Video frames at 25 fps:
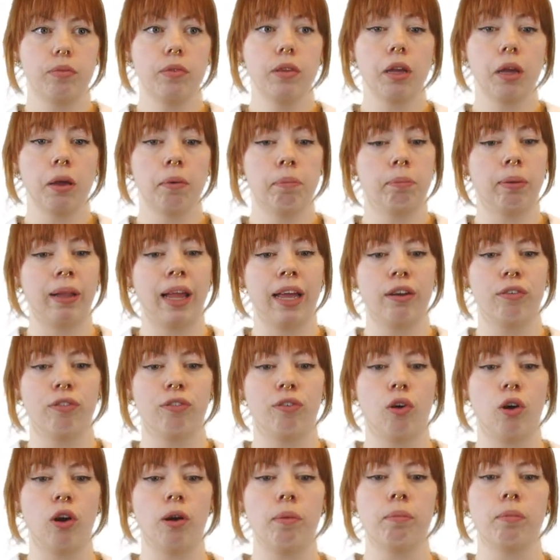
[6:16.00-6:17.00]

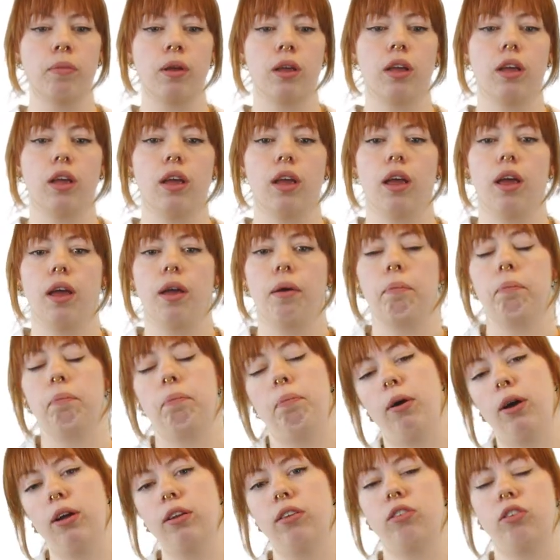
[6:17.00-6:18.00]
platform,
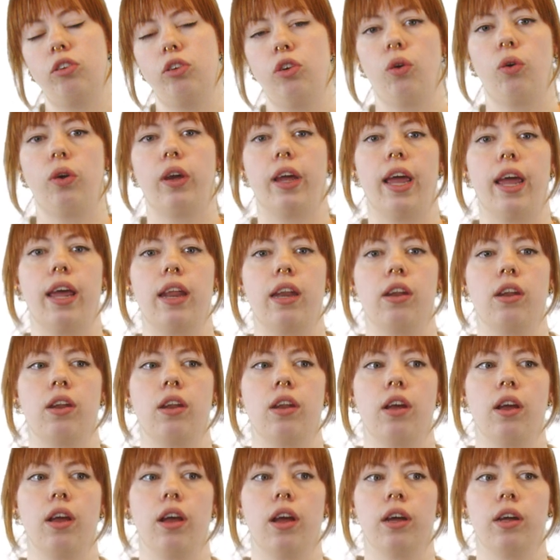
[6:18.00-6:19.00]
but you can
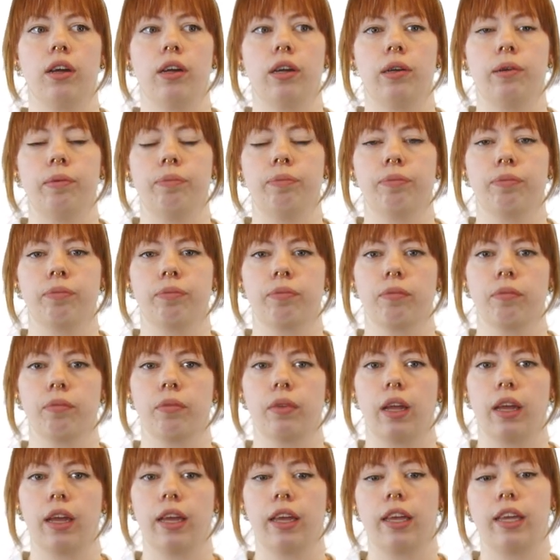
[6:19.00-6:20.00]

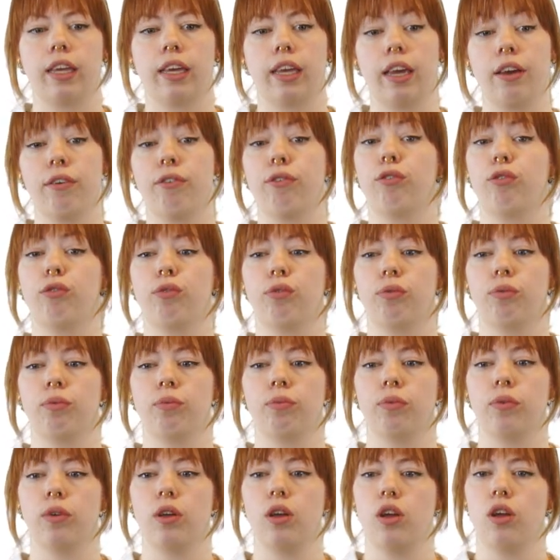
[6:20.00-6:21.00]
give
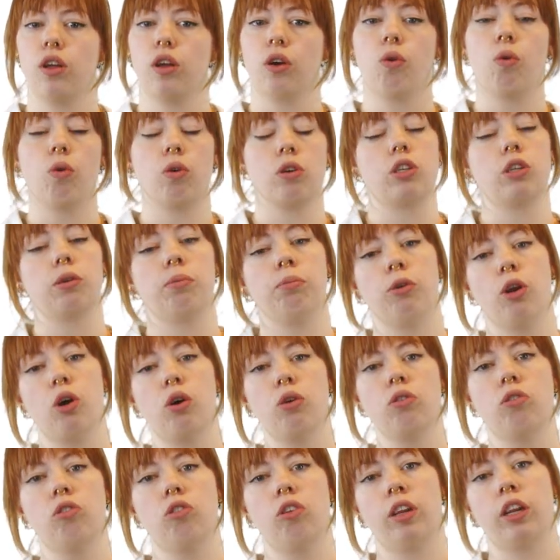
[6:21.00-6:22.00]
quantum
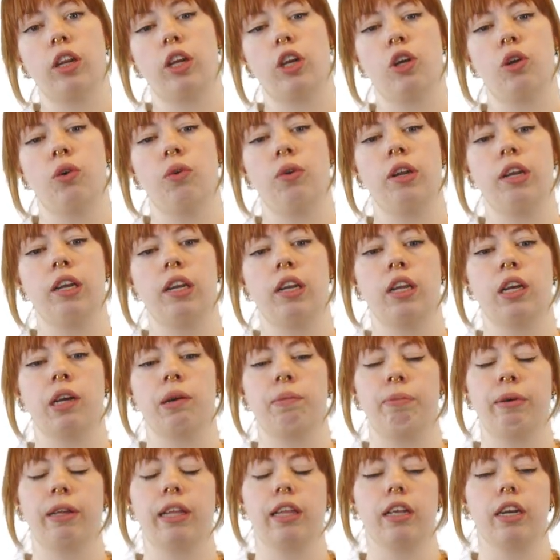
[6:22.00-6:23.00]
nodes in QNE the
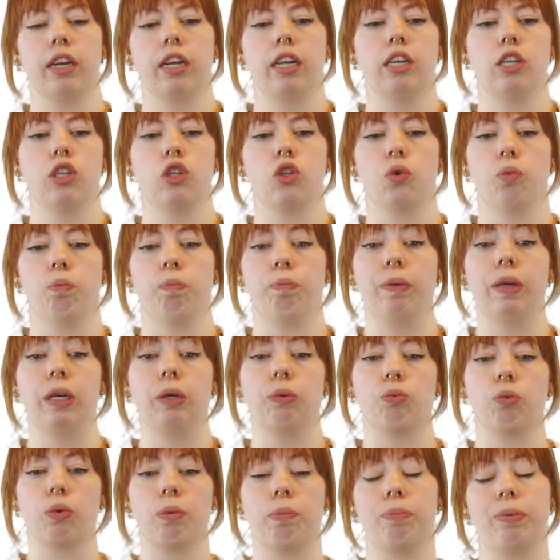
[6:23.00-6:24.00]
ability to be
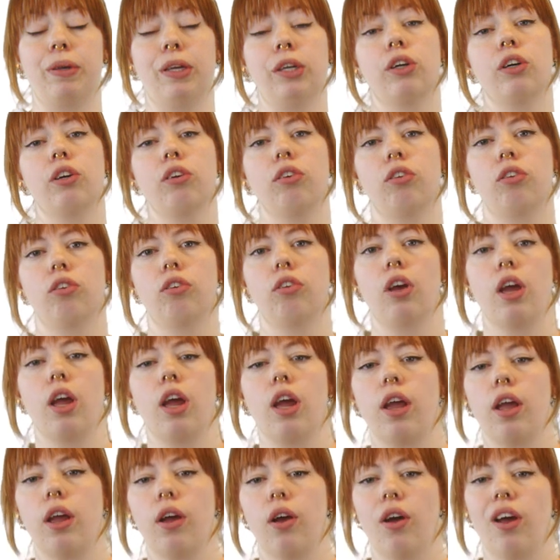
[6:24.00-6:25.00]
repeaters.
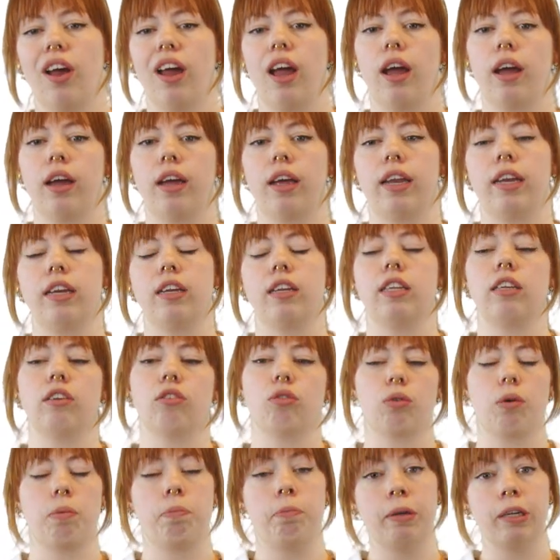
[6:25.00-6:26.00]
And these
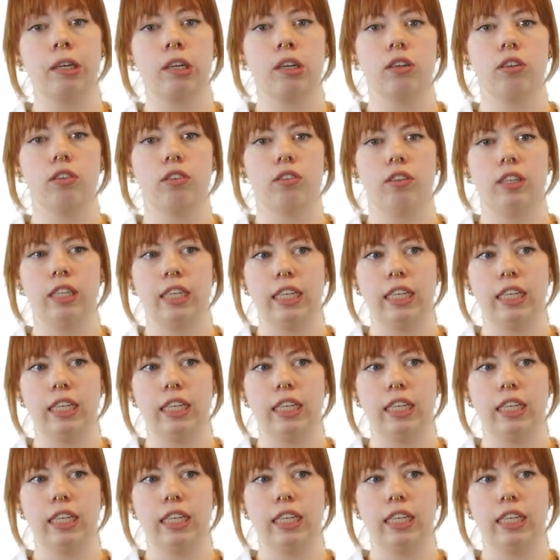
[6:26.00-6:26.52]
repeaters, they